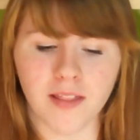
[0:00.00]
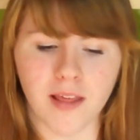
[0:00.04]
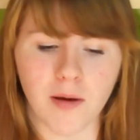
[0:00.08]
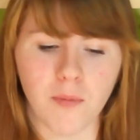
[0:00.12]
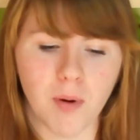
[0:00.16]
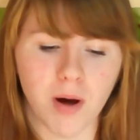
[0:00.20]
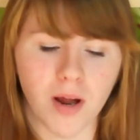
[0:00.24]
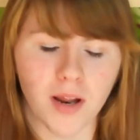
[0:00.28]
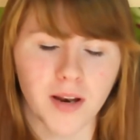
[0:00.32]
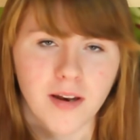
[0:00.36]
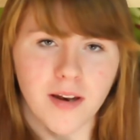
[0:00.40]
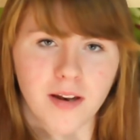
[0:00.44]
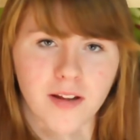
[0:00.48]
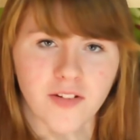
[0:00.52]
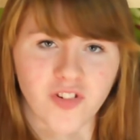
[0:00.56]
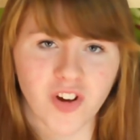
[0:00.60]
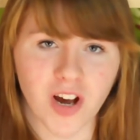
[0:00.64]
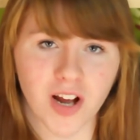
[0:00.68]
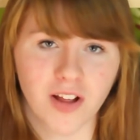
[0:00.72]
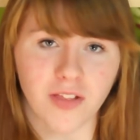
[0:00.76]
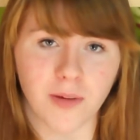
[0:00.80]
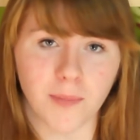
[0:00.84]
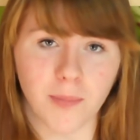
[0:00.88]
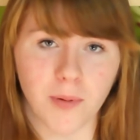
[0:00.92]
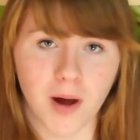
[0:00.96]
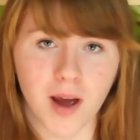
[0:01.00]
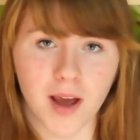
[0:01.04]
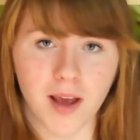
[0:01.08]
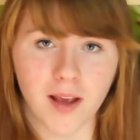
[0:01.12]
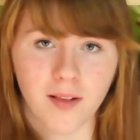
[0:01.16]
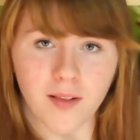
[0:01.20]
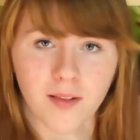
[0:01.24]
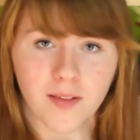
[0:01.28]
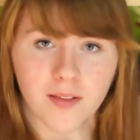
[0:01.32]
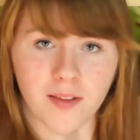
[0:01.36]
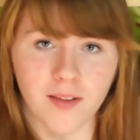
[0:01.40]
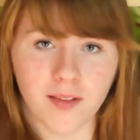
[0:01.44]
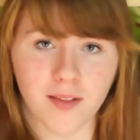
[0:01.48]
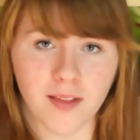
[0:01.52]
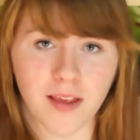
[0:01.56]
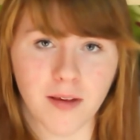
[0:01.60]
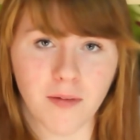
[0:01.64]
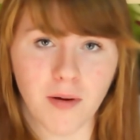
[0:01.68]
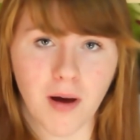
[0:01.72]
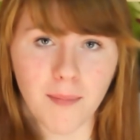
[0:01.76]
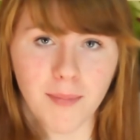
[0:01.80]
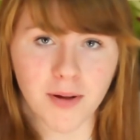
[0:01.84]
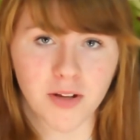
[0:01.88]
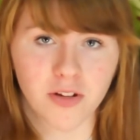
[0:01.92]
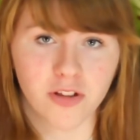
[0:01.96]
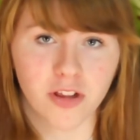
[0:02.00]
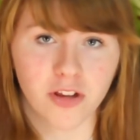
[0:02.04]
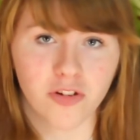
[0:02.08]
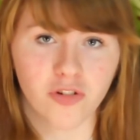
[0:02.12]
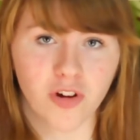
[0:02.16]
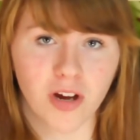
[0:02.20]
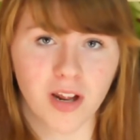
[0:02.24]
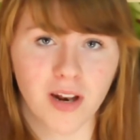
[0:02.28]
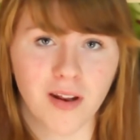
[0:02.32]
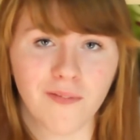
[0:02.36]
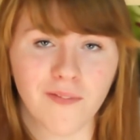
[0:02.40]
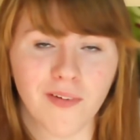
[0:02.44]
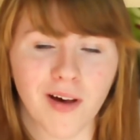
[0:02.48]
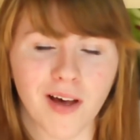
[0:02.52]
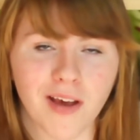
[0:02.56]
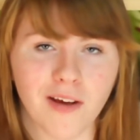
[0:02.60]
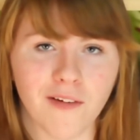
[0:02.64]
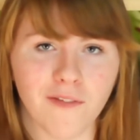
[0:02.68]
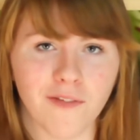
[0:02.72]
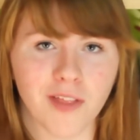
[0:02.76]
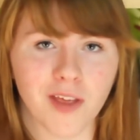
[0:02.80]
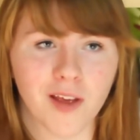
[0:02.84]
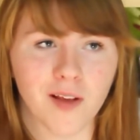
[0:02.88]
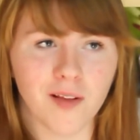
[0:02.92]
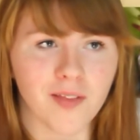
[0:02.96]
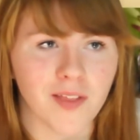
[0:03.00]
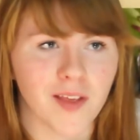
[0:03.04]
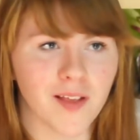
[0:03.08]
They wanted to check the price to see how much the trade-in value for this.